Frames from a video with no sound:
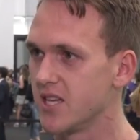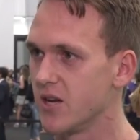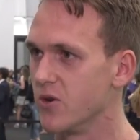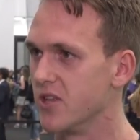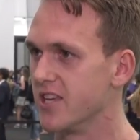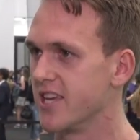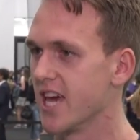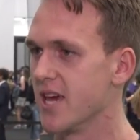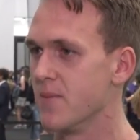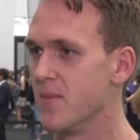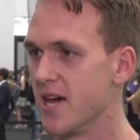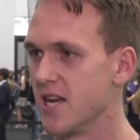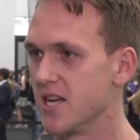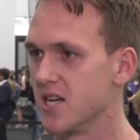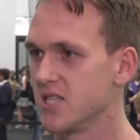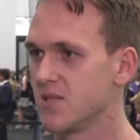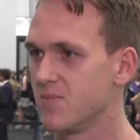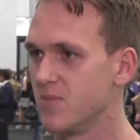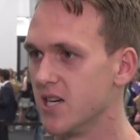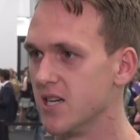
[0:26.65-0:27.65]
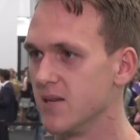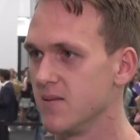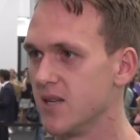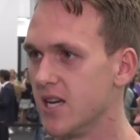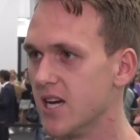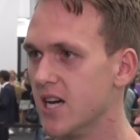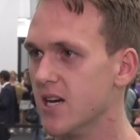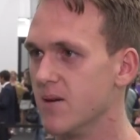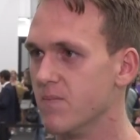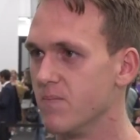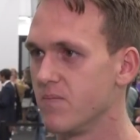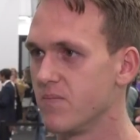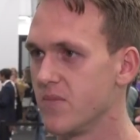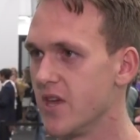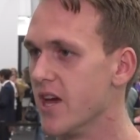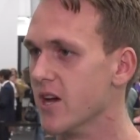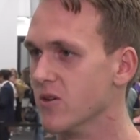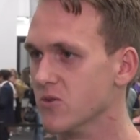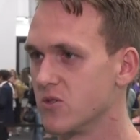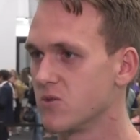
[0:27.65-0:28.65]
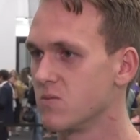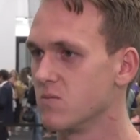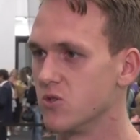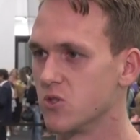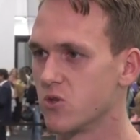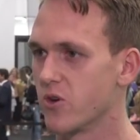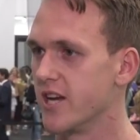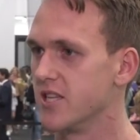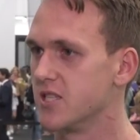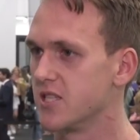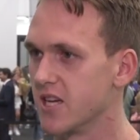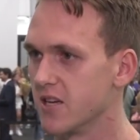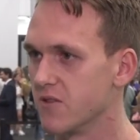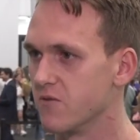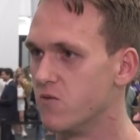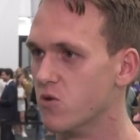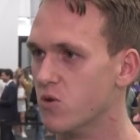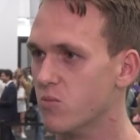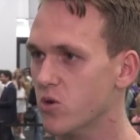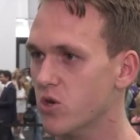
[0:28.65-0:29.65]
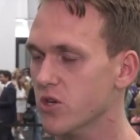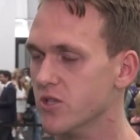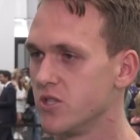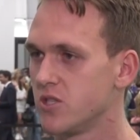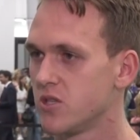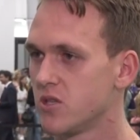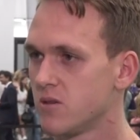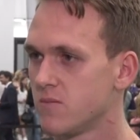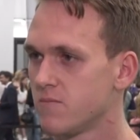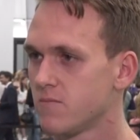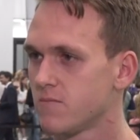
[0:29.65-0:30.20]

They really came at us, but it was great to get the 4 points.